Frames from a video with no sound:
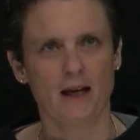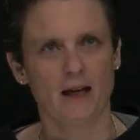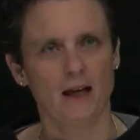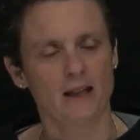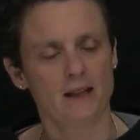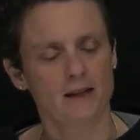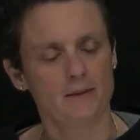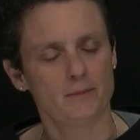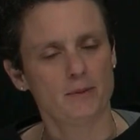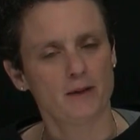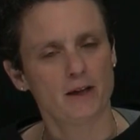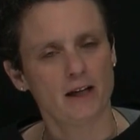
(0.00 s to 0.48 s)

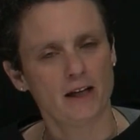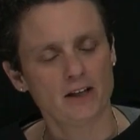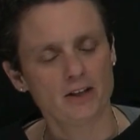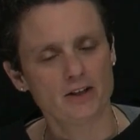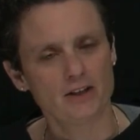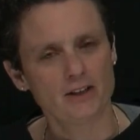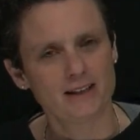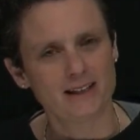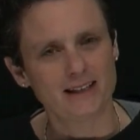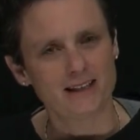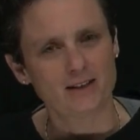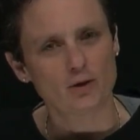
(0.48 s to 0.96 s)
And the
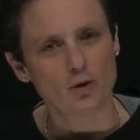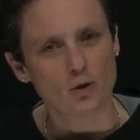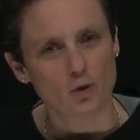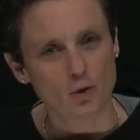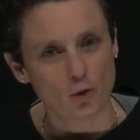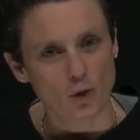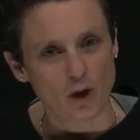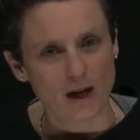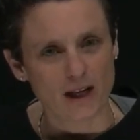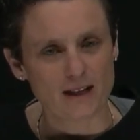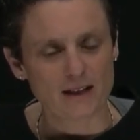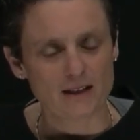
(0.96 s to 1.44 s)
patient is at
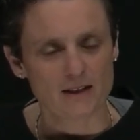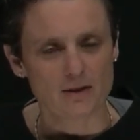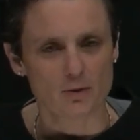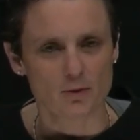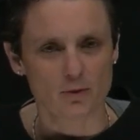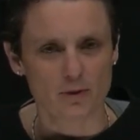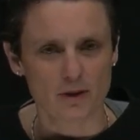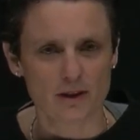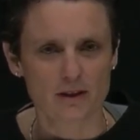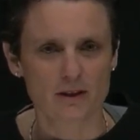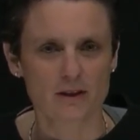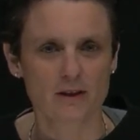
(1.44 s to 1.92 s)

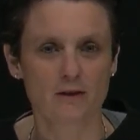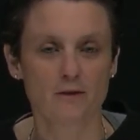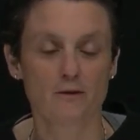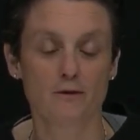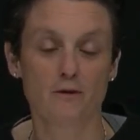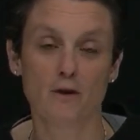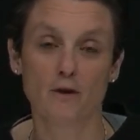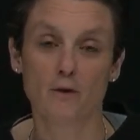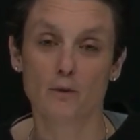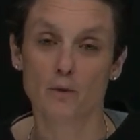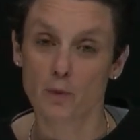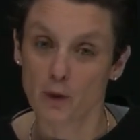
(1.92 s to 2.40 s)
greatest risk
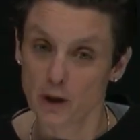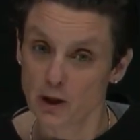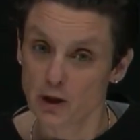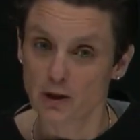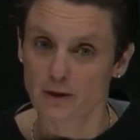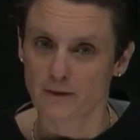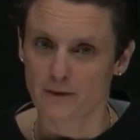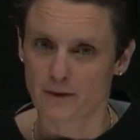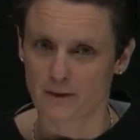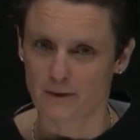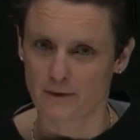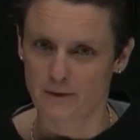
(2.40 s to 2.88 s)
for
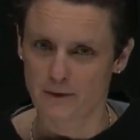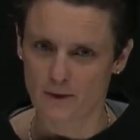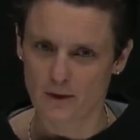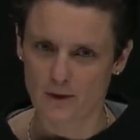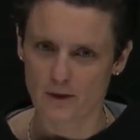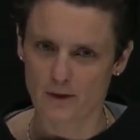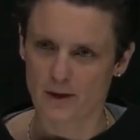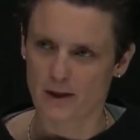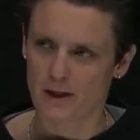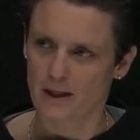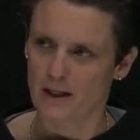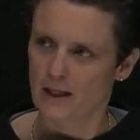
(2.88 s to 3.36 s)
which of the
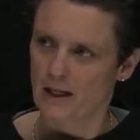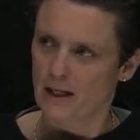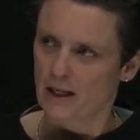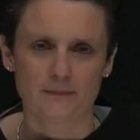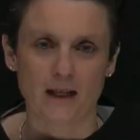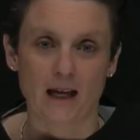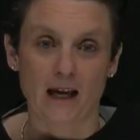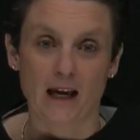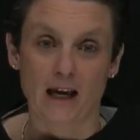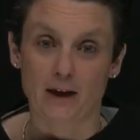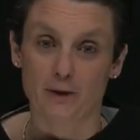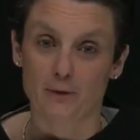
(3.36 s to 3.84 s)
following?
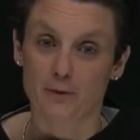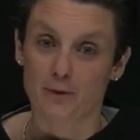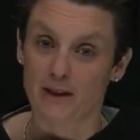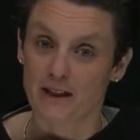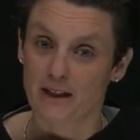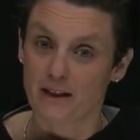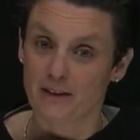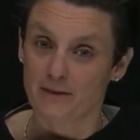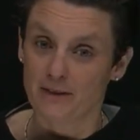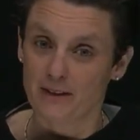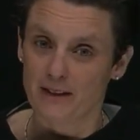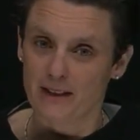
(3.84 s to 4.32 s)
And we're
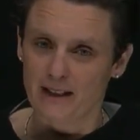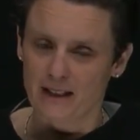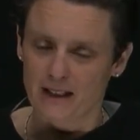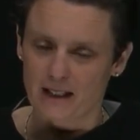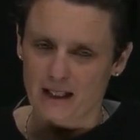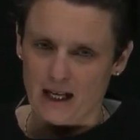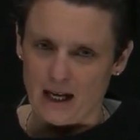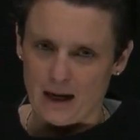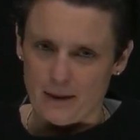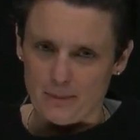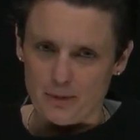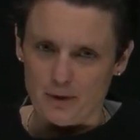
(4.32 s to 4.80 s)
given here a
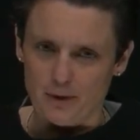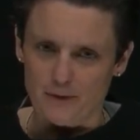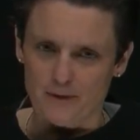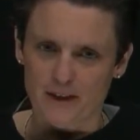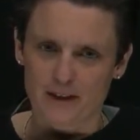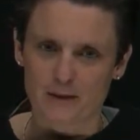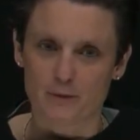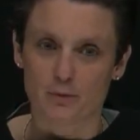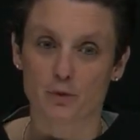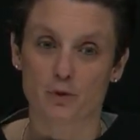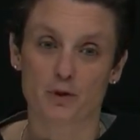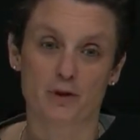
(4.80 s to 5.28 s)
couple of
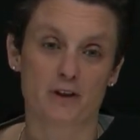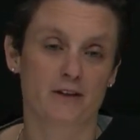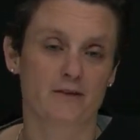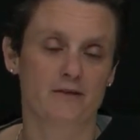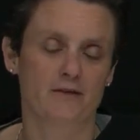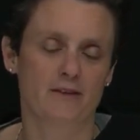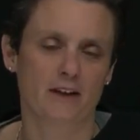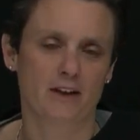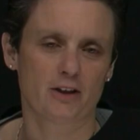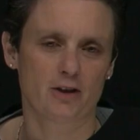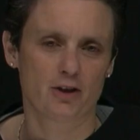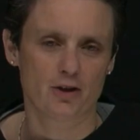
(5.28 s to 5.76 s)
adverse
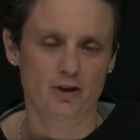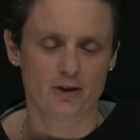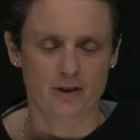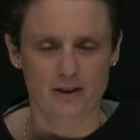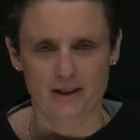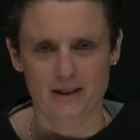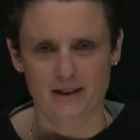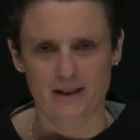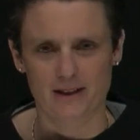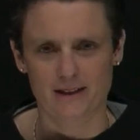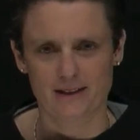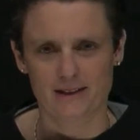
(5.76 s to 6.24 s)
effect
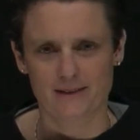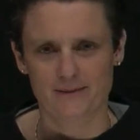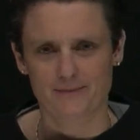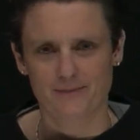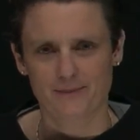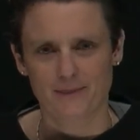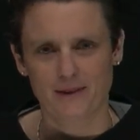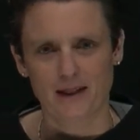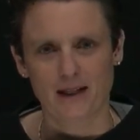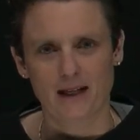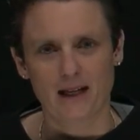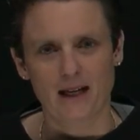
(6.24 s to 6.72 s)
choices.
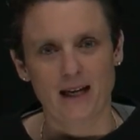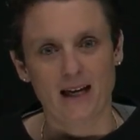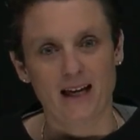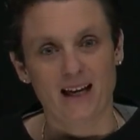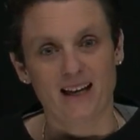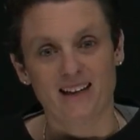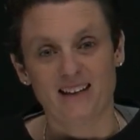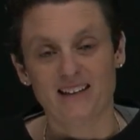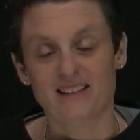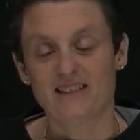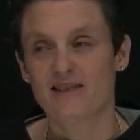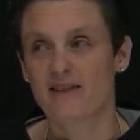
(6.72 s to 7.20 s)

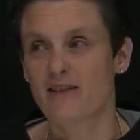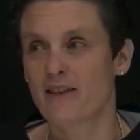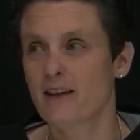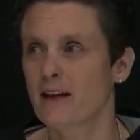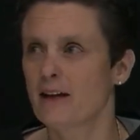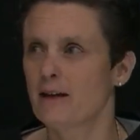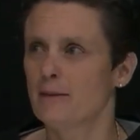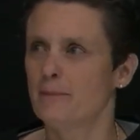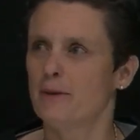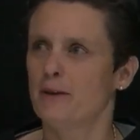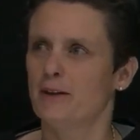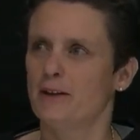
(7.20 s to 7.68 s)
Let's
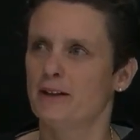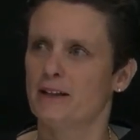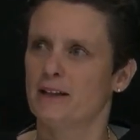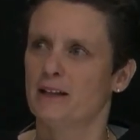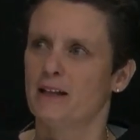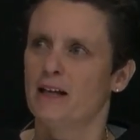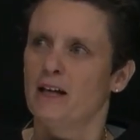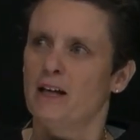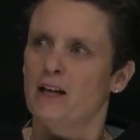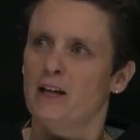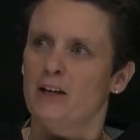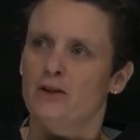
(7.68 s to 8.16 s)
think about it.
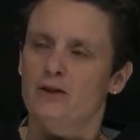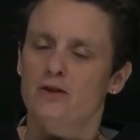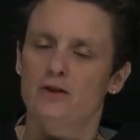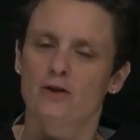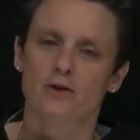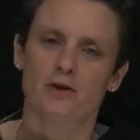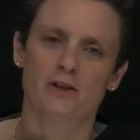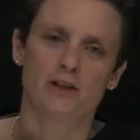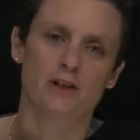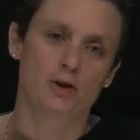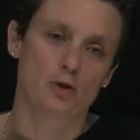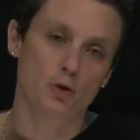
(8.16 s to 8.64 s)

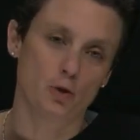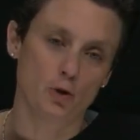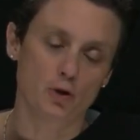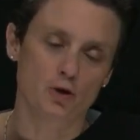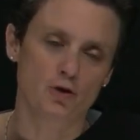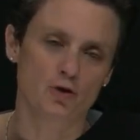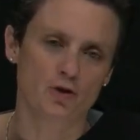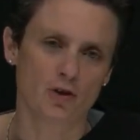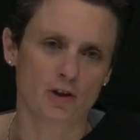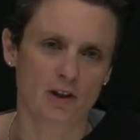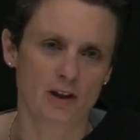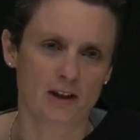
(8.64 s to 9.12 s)
So
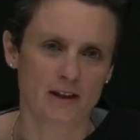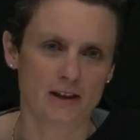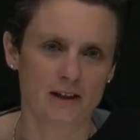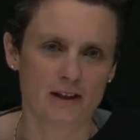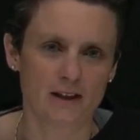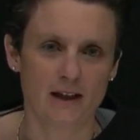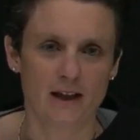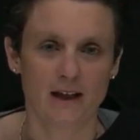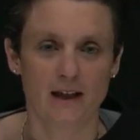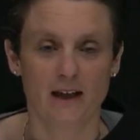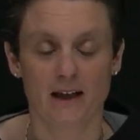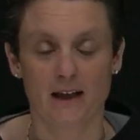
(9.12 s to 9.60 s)

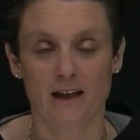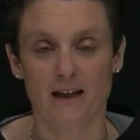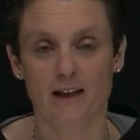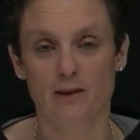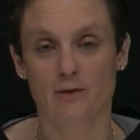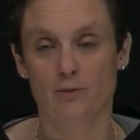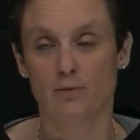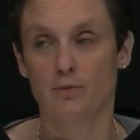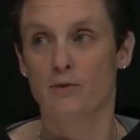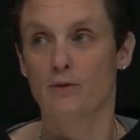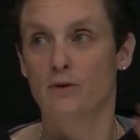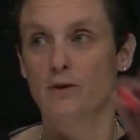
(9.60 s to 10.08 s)
sertraline
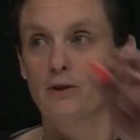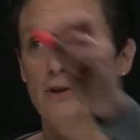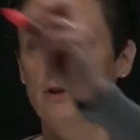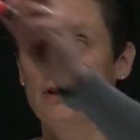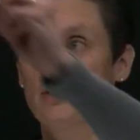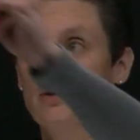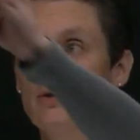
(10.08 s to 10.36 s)
is what?